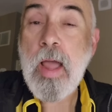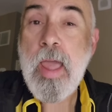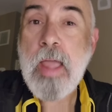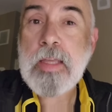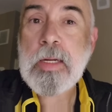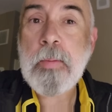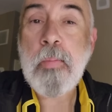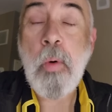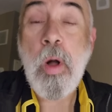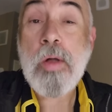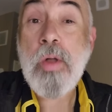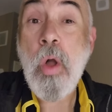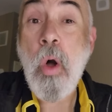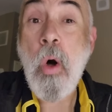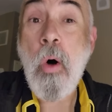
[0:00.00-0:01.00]
I ended up
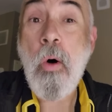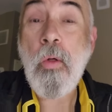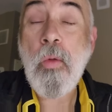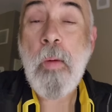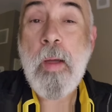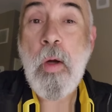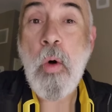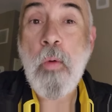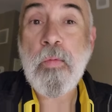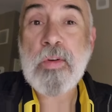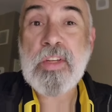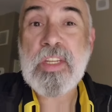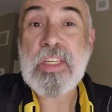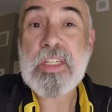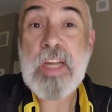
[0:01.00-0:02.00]
walking all the way over
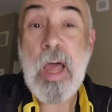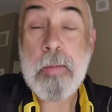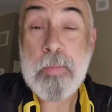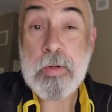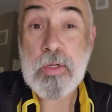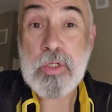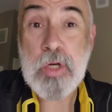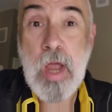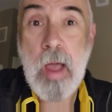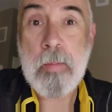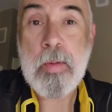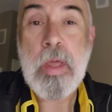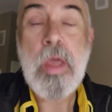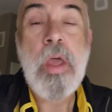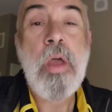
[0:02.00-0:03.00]
to Stop and Shop,